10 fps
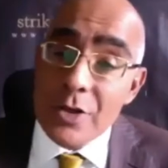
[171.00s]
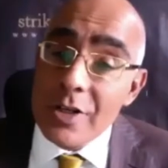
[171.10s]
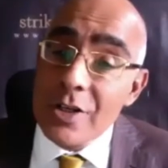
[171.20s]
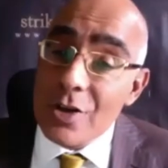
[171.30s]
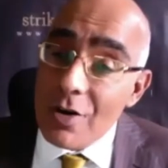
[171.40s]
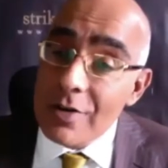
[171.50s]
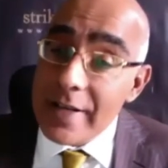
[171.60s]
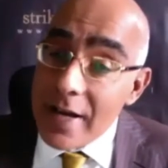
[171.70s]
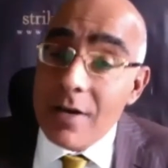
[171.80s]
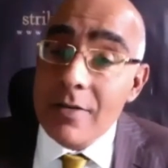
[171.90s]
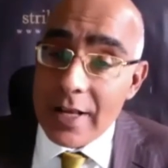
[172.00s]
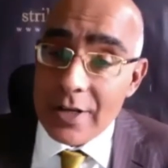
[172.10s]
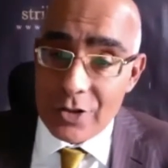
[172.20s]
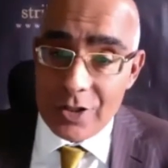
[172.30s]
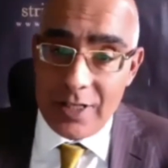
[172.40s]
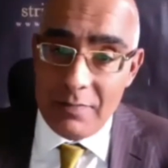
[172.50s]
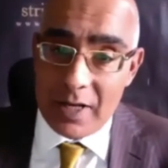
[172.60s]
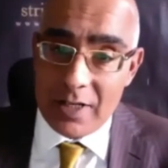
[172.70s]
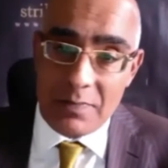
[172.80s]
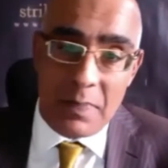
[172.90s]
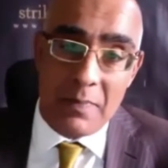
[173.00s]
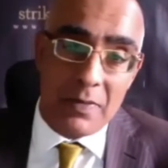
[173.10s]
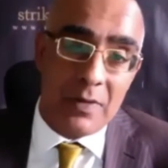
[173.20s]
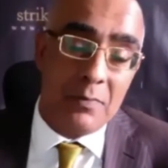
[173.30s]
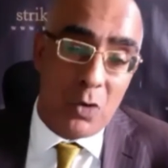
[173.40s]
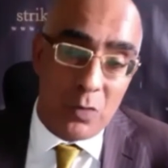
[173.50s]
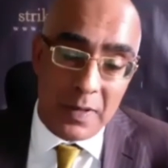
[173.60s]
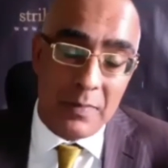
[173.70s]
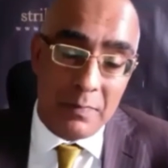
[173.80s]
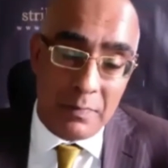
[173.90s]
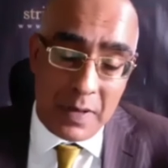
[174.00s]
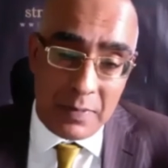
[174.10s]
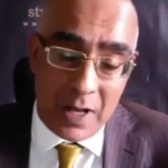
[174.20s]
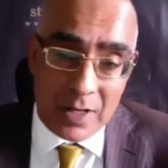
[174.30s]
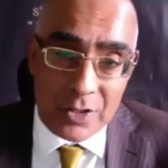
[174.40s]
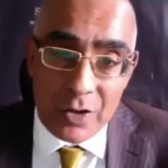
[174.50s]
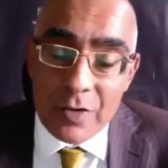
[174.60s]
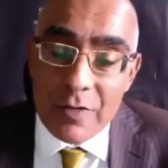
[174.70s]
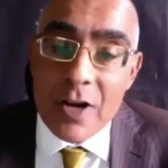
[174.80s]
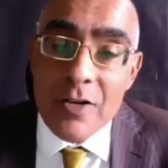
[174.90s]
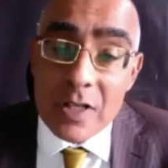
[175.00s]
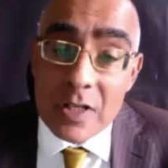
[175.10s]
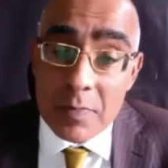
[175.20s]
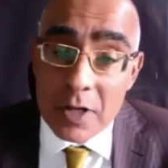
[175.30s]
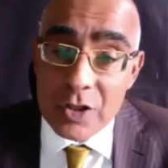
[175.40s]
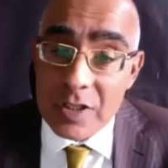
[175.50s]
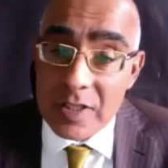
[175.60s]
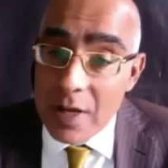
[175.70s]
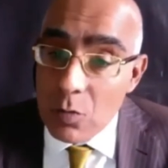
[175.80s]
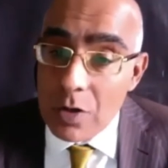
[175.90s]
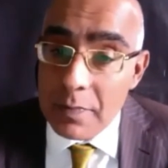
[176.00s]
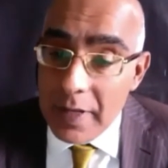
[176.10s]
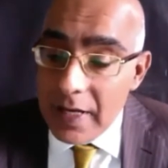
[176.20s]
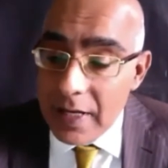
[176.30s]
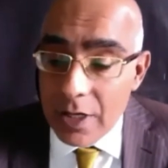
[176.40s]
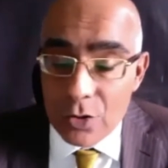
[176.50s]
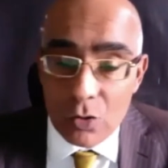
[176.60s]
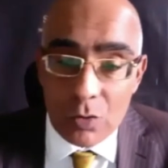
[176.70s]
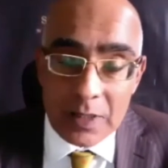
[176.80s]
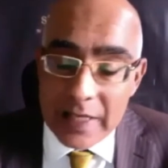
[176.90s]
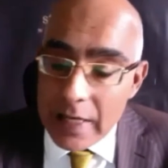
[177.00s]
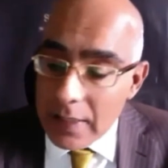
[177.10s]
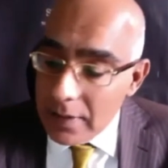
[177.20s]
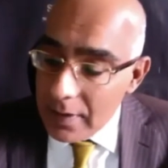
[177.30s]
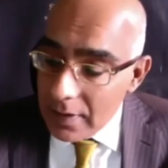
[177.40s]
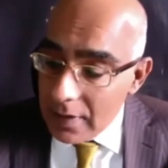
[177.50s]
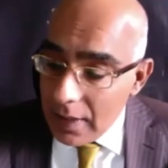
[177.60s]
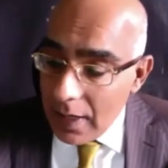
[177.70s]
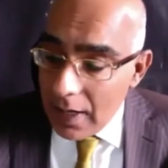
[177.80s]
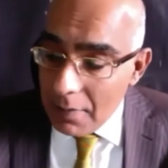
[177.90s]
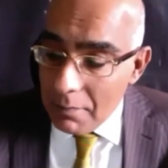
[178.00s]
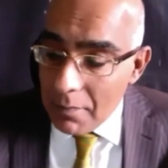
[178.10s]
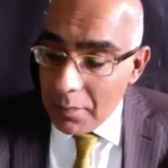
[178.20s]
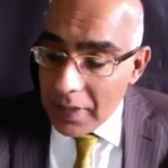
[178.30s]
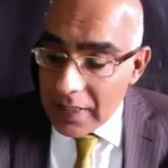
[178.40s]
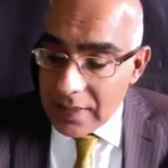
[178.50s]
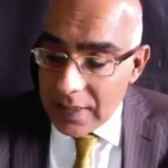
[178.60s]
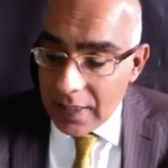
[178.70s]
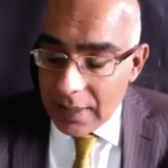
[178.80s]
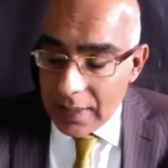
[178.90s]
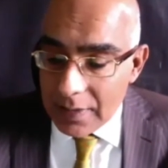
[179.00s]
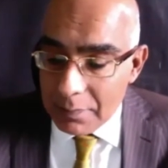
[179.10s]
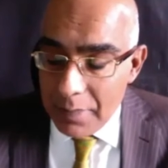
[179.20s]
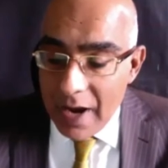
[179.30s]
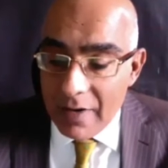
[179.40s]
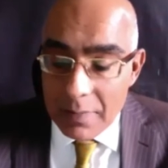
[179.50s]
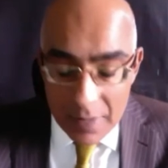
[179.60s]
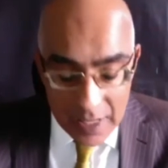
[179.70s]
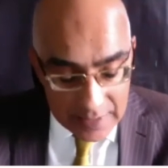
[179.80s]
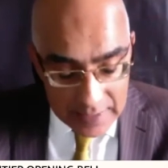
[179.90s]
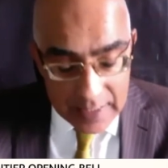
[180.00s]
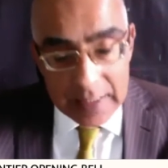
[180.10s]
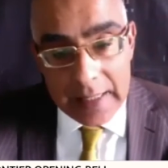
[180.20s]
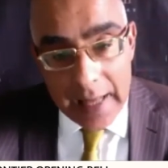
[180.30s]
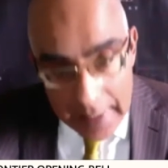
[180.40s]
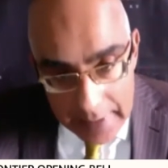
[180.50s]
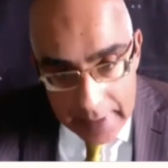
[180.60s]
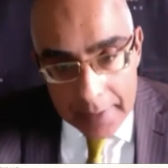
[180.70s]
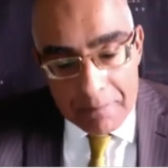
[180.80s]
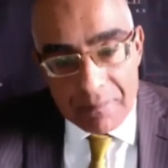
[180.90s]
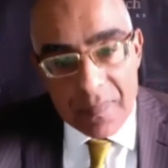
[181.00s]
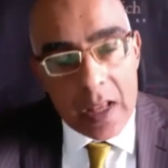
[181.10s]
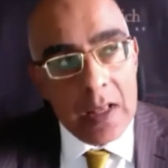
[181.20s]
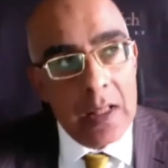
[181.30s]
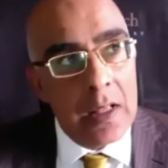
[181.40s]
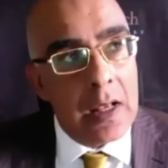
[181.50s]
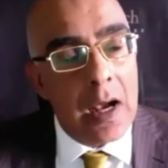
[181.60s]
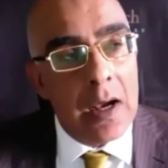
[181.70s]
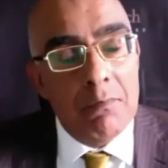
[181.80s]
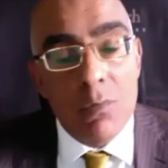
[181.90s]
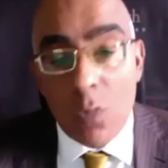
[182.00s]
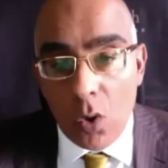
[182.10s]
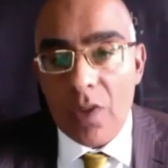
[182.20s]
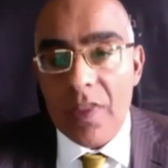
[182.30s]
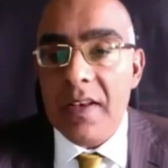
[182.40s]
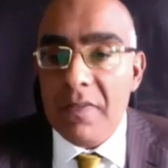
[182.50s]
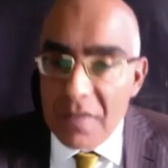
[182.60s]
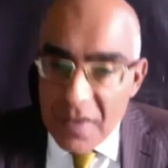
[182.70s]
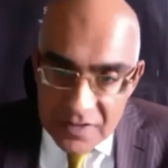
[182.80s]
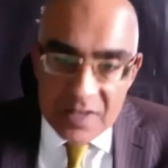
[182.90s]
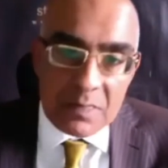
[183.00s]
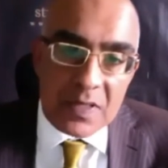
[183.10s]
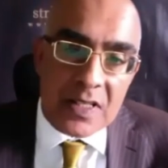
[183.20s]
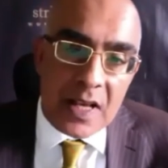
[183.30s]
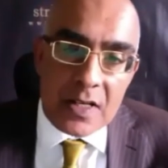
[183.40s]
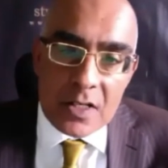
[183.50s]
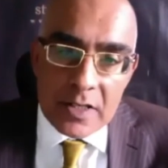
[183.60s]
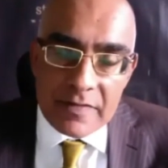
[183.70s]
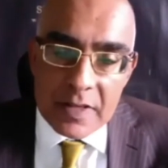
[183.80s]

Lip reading: has gone down actually because more people aren't on the roads as much as they would be in a normal year. But bear in mind that in Kenya, more than 50% of the